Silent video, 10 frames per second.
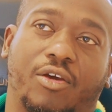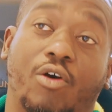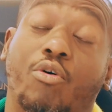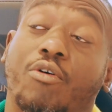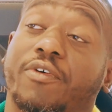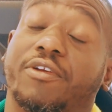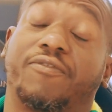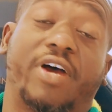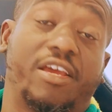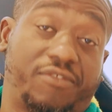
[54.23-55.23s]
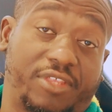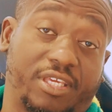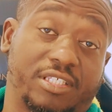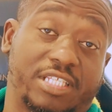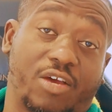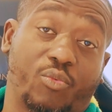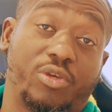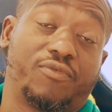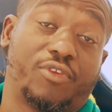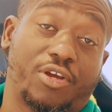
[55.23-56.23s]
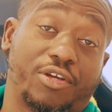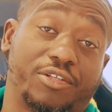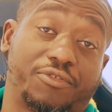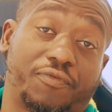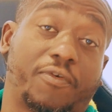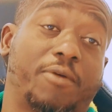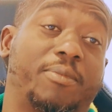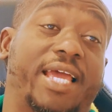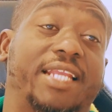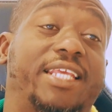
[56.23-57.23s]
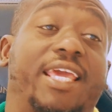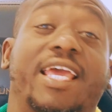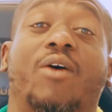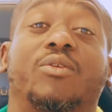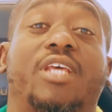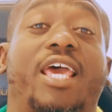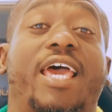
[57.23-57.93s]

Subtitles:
go over the 5 things that we've learned from that day out